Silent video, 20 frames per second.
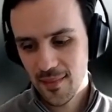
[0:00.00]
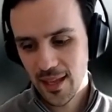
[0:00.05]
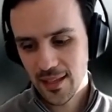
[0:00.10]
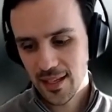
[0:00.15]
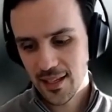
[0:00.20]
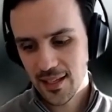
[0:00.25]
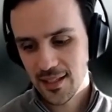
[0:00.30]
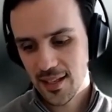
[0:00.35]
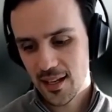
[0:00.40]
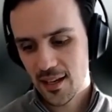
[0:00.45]

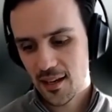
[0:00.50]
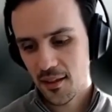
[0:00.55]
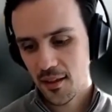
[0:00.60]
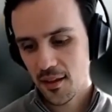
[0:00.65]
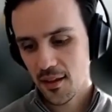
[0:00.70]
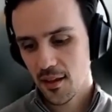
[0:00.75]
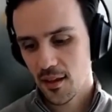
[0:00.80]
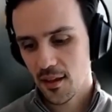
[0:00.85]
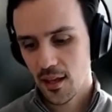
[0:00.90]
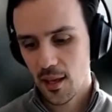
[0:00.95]
as I said, I
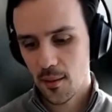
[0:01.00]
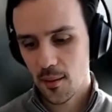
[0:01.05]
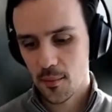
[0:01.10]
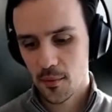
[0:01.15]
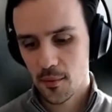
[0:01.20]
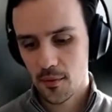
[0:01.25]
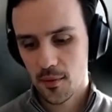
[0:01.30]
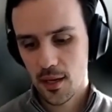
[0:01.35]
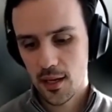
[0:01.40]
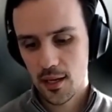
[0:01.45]
think
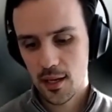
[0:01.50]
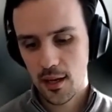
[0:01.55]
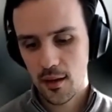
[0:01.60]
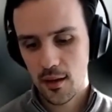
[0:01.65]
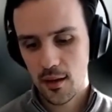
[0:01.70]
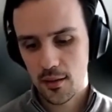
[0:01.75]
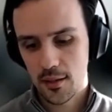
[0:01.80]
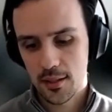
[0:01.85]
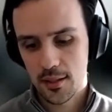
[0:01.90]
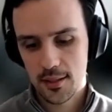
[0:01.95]
Kepler right
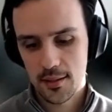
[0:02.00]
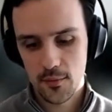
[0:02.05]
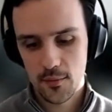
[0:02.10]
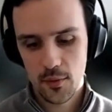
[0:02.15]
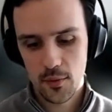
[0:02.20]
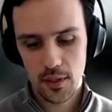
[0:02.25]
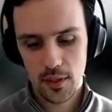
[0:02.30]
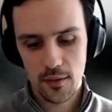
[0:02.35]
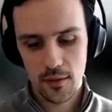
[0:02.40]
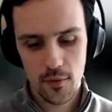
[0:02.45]
now is
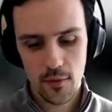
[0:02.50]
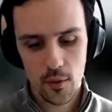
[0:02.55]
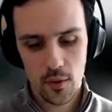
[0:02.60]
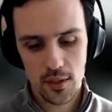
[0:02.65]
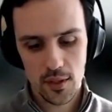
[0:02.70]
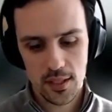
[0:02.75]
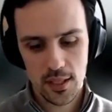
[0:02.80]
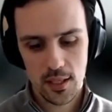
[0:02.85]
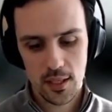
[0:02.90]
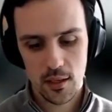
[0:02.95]
really
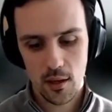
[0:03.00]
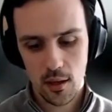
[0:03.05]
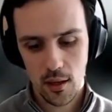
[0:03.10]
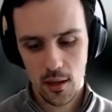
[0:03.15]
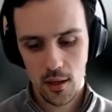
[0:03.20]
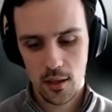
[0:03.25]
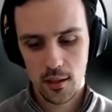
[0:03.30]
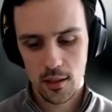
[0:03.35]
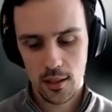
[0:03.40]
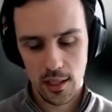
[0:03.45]
focusing
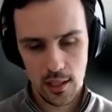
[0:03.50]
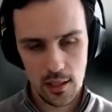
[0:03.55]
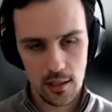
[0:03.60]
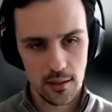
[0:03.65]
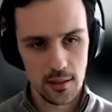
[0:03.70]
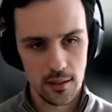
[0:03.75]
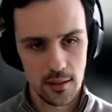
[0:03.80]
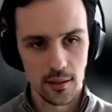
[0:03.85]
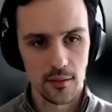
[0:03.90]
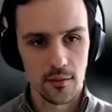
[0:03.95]
on
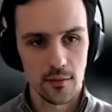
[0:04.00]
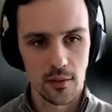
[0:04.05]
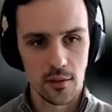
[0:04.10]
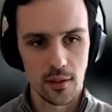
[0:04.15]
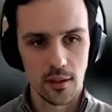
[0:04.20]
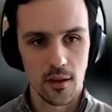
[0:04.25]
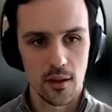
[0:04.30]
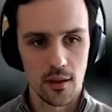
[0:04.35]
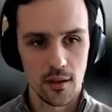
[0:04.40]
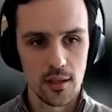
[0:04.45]

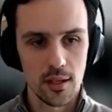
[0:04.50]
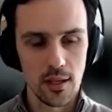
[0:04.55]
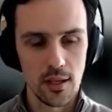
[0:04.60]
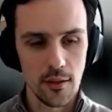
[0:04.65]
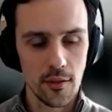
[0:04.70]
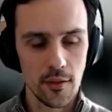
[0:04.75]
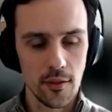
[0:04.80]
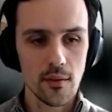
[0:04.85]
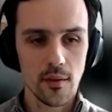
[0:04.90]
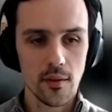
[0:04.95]
delivering on
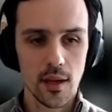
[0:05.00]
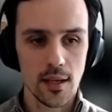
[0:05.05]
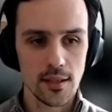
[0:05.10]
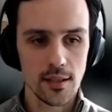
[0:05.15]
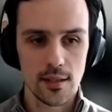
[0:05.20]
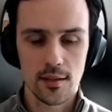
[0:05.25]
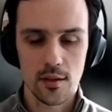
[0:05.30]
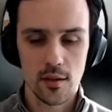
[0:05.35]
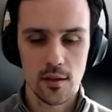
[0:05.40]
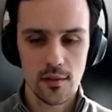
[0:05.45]
Ether
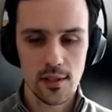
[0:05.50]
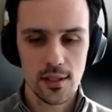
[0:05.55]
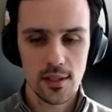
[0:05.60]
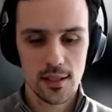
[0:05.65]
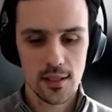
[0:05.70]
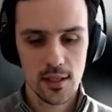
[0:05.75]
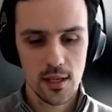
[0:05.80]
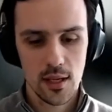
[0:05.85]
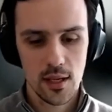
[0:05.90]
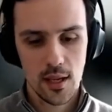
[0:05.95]
as a
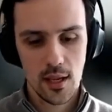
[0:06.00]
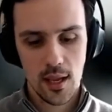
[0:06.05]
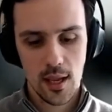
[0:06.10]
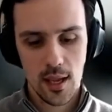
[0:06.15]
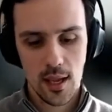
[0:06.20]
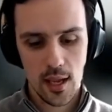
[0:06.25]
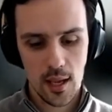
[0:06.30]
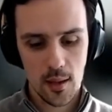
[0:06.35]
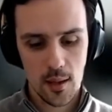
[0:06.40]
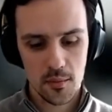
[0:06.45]
service.
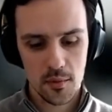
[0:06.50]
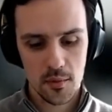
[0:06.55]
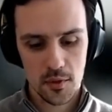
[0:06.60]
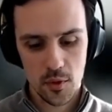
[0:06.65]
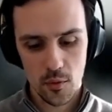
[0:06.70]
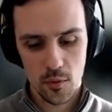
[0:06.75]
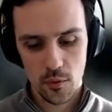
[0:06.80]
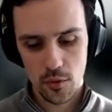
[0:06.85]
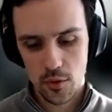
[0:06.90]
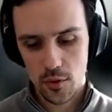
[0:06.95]
Um,
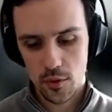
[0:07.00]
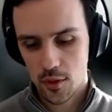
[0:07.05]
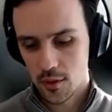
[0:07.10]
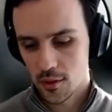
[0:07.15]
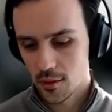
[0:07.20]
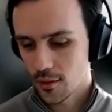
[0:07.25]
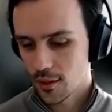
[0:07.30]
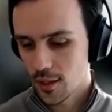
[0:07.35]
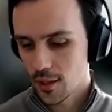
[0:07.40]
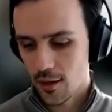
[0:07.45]
so you
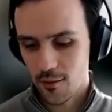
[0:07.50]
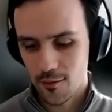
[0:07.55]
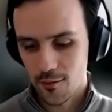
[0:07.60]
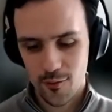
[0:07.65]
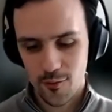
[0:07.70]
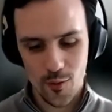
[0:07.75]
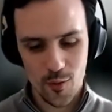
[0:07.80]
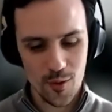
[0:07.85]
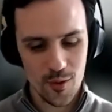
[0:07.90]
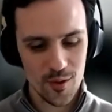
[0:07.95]
can look out
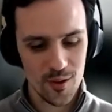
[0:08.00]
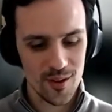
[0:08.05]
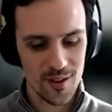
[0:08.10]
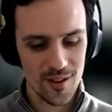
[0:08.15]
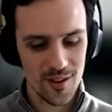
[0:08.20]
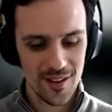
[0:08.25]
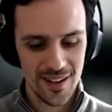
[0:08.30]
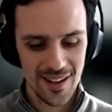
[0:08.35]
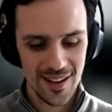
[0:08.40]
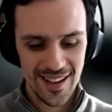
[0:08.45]

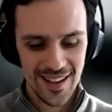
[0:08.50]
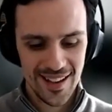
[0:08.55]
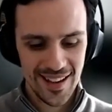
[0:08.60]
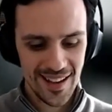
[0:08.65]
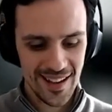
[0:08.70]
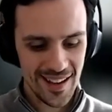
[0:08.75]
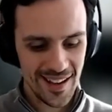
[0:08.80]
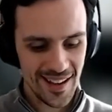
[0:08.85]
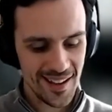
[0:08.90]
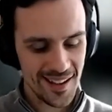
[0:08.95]
for
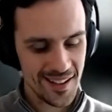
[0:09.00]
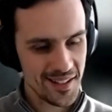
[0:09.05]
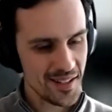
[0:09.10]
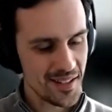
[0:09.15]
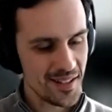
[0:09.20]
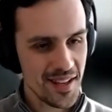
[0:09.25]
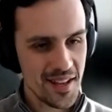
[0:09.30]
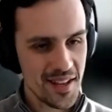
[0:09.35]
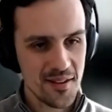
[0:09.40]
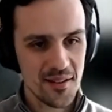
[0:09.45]
uh,
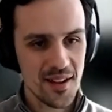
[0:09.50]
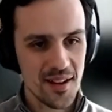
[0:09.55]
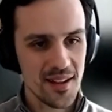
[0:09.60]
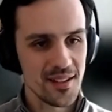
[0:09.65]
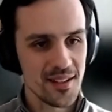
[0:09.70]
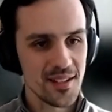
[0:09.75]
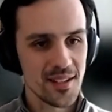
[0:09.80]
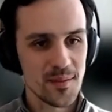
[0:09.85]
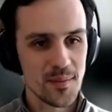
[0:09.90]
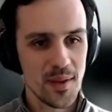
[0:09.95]
an internet
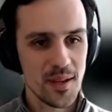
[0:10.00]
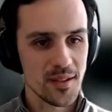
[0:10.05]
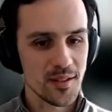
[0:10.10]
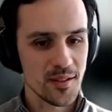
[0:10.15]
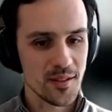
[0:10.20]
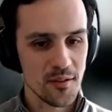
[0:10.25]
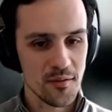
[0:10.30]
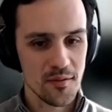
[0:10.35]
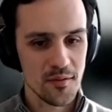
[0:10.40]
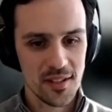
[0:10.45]
in
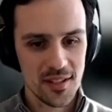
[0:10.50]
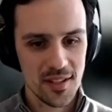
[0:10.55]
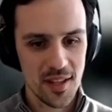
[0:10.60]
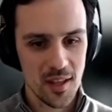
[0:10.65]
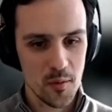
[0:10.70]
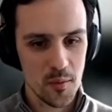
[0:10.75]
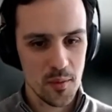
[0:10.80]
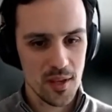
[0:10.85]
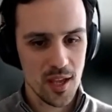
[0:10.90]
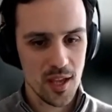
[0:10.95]
space service
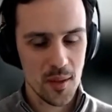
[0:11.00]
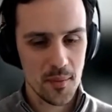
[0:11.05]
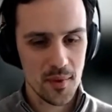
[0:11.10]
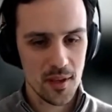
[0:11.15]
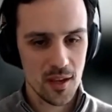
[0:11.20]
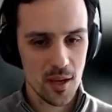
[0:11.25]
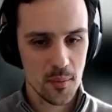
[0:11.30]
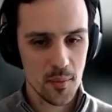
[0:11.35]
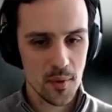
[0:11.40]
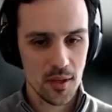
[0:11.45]
that will be
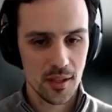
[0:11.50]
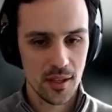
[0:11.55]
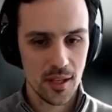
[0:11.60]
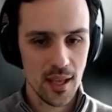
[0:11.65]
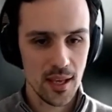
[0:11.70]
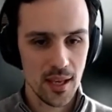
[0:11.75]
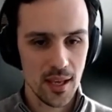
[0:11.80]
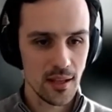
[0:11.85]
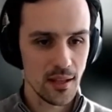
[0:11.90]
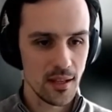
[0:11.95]
coming up
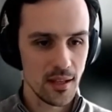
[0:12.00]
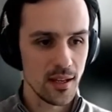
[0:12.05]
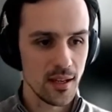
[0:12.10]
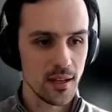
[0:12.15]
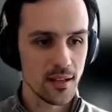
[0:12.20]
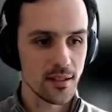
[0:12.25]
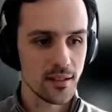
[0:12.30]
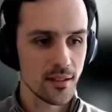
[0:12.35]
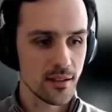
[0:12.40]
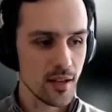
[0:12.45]
online in the
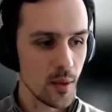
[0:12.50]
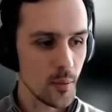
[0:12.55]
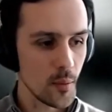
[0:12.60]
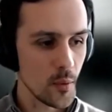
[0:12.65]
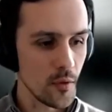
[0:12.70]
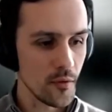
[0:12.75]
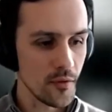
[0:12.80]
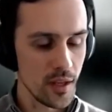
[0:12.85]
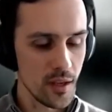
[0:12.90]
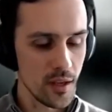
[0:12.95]
next
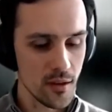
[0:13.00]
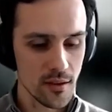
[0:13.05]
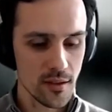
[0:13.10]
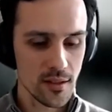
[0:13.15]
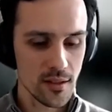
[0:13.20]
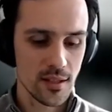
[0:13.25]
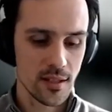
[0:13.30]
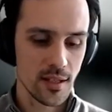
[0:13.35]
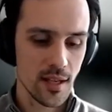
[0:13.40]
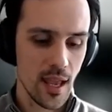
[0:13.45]
couple of
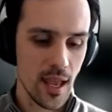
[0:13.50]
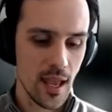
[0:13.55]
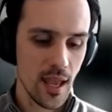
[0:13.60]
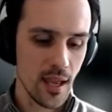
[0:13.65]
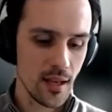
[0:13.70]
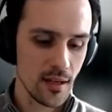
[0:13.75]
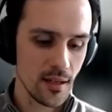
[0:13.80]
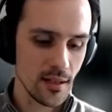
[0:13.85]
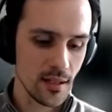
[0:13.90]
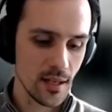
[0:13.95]
years.
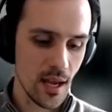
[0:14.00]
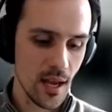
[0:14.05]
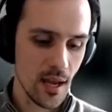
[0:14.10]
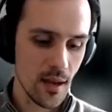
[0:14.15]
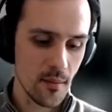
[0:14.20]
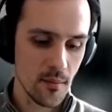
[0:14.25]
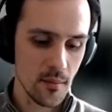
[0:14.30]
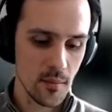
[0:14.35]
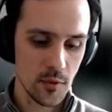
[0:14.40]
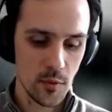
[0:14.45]
And
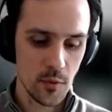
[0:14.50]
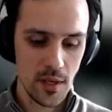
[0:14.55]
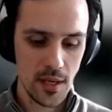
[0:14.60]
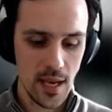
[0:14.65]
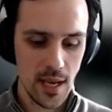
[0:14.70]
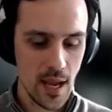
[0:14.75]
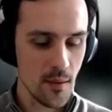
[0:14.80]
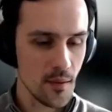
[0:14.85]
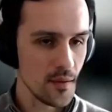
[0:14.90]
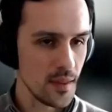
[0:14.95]
um, between
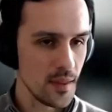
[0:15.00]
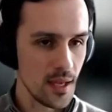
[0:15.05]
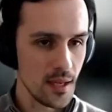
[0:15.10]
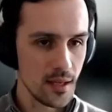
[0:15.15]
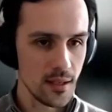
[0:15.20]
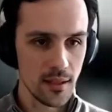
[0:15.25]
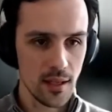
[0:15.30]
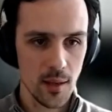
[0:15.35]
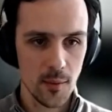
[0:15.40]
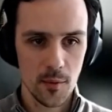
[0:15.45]
now and
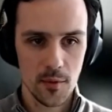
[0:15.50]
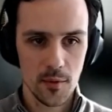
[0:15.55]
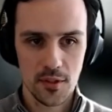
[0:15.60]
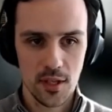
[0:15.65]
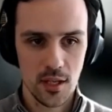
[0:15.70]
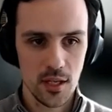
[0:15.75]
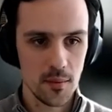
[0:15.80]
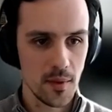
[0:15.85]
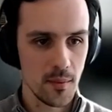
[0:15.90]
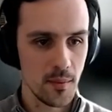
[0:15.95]
then, Kepler is
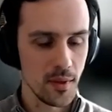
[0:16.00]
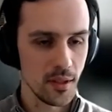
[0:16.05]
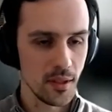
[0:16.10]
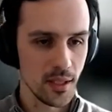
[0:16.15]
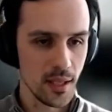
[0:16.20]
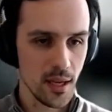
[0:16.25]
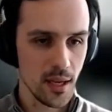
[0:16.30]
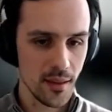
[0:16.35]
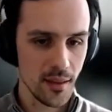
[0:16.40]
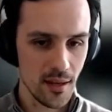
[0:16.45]
going to be
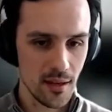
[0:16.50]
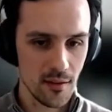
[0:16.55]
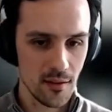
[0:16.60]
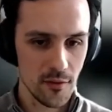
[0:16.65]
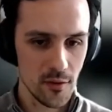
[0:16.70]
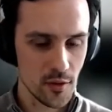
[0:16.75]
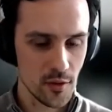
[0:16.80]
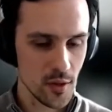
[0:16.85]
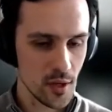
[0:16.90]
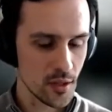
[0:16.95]
building out that
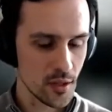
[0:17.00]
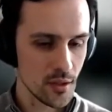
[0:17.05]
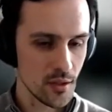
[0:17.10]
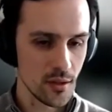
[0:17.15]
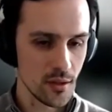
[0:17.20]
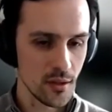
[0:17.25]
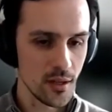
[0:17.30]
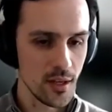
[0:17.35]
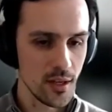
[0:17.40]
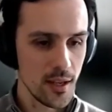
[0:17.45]

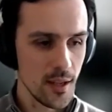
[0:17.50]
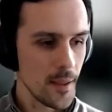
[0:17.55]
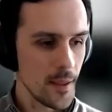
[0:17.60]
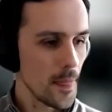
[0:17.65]
infrastructure